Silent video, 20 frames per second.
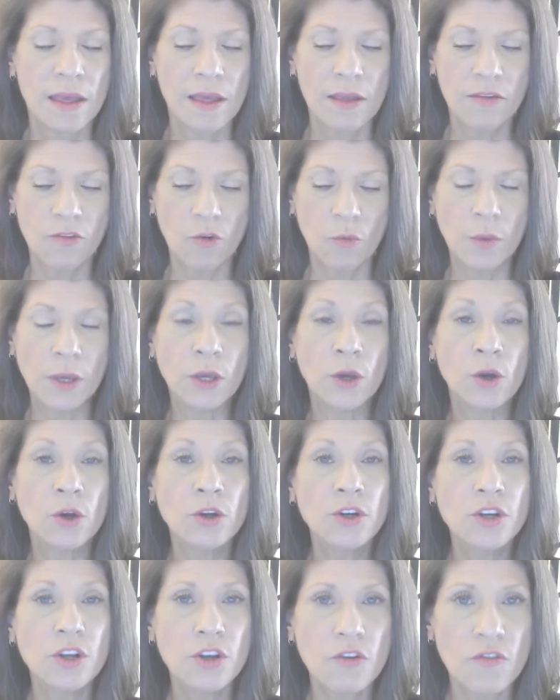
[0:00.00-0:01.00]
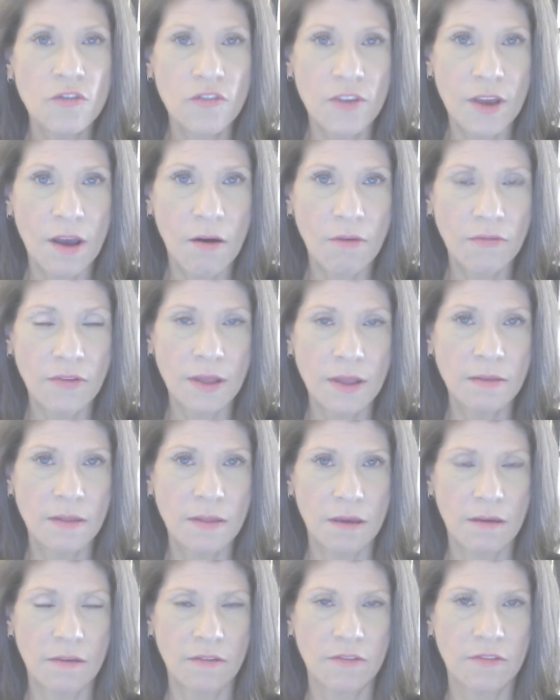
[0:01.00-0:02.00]
So be good to yourself in
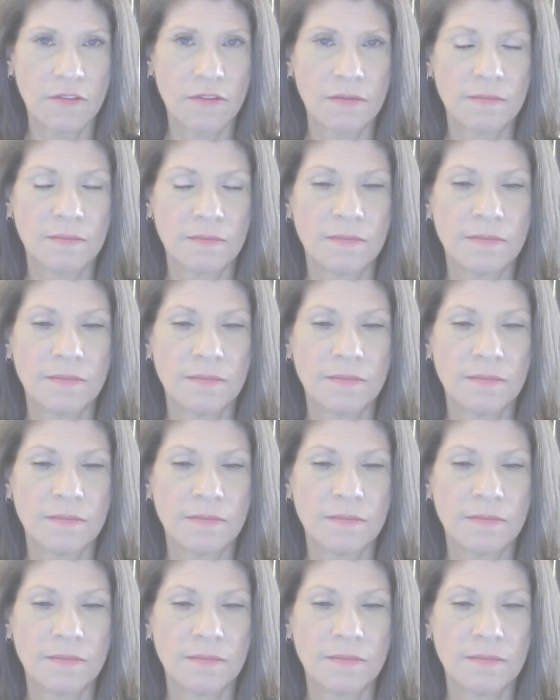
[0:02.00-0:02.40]
this